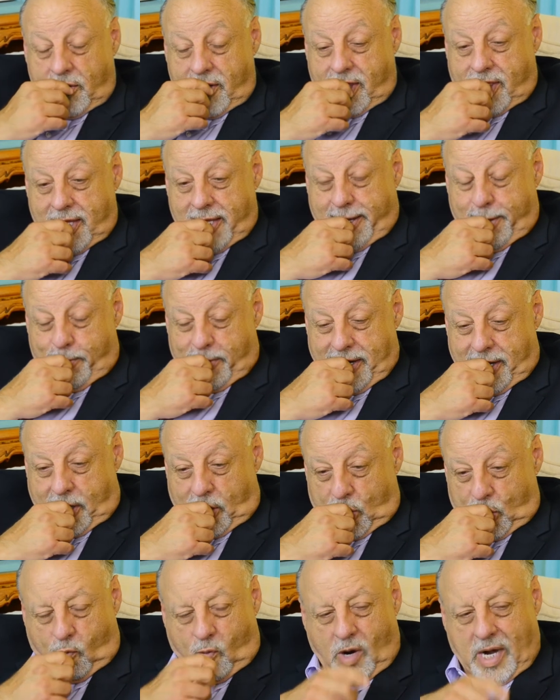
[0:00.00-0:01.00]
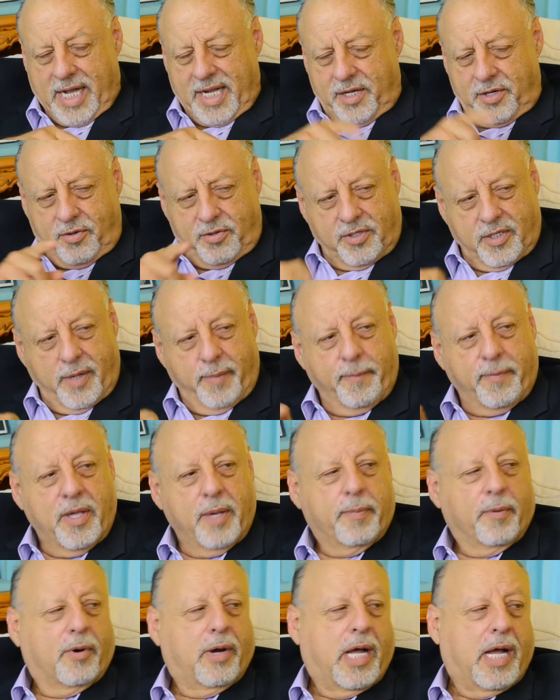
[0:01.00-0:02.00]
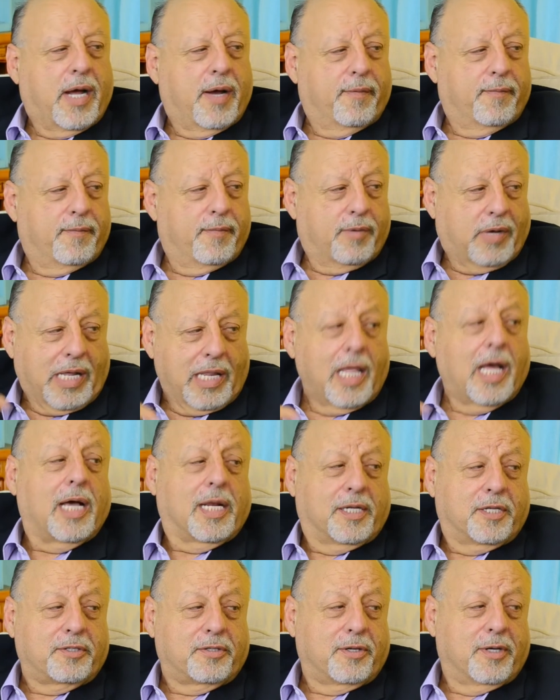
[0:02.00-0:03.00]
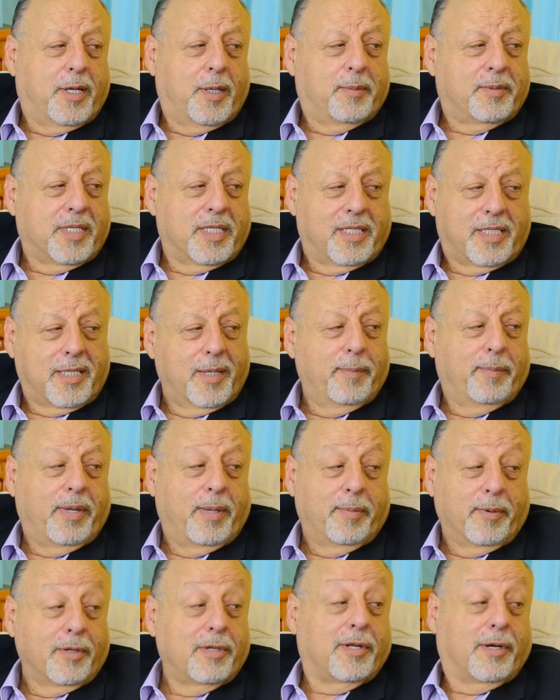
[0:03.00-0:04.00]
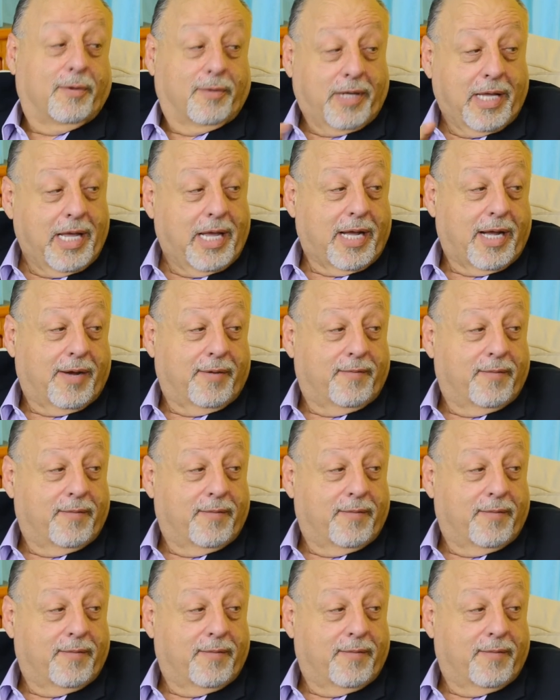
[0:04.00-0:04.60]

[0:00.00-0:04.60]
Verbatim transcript: you think about why do some people have a lot of streams and some people don't have?